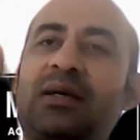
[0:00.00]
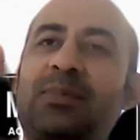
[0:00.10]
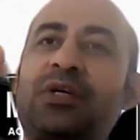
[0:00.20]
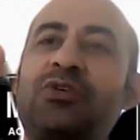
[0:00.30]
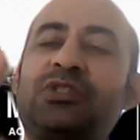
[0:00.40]

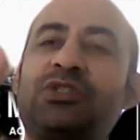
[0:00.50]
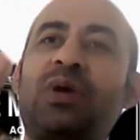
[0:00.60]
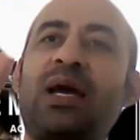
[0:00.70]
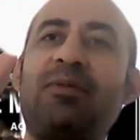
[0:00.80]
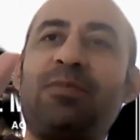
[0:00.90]
because you
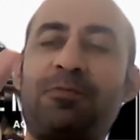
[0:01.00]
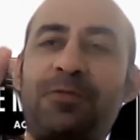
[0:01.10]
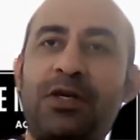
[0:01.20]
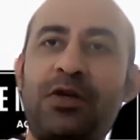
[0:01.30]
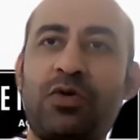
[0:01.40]
have a
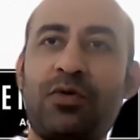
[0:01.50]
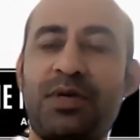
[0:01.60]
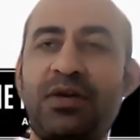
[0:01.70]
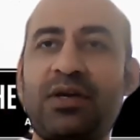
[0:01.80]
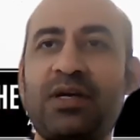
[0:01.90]
window
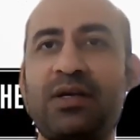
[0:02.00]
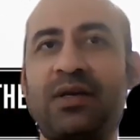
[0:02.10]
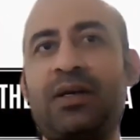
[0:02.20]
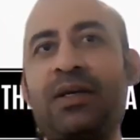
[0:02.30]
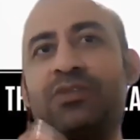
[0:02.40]
period.
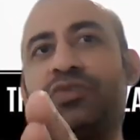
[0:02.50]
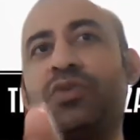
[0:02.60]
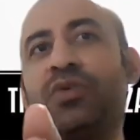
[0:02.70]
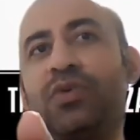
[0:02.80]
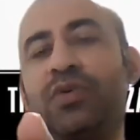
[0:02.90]

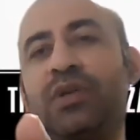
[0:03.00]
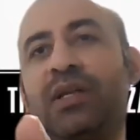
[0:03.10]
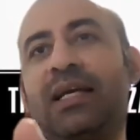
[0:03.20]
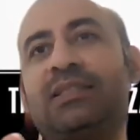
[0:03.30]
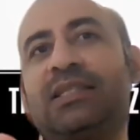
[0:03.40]
So
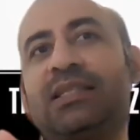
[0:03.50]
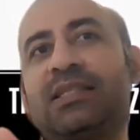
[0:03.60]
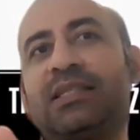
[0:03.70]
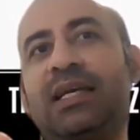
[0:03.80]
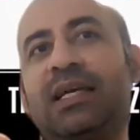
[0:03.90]
let's
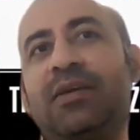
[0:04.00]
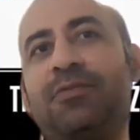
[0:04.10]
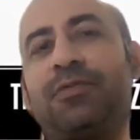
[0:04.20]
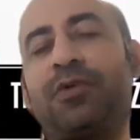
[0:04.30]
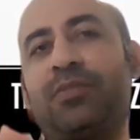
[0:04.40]
just say
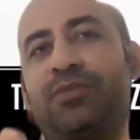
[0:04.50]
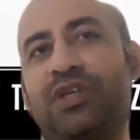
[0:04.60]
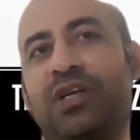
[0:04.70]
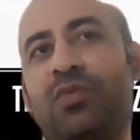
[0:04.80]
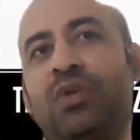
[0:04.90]
from
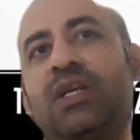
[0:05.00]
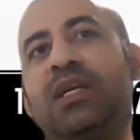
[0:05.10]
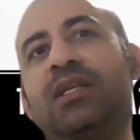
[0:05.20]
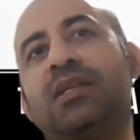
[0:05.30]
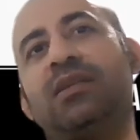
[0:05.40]

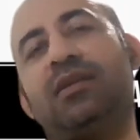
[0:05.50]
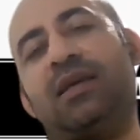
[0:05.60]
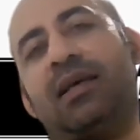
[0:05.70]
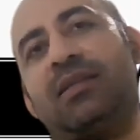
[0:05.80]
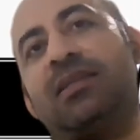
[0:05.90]
January
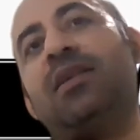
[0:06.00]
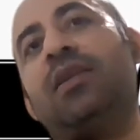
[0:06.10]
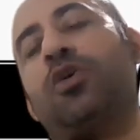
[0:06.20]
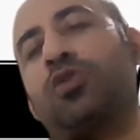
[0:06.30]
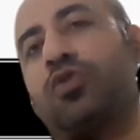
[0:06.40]
till
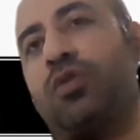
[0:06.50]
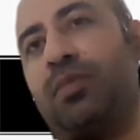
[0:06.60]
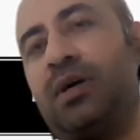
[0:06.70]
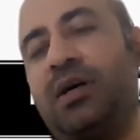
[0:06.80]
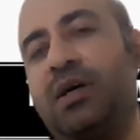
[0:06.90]

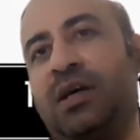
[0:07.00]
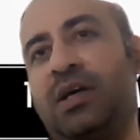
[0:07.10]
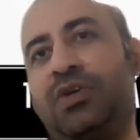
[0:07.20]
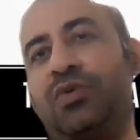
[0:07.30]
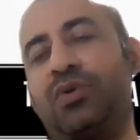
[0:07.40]
October,
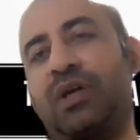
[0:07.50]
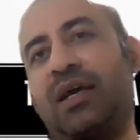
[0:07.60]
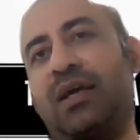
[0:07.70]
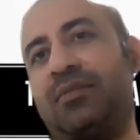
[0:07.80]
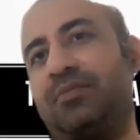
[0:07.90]
you
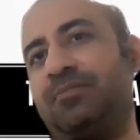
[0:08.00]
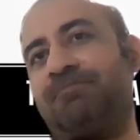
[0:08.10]
can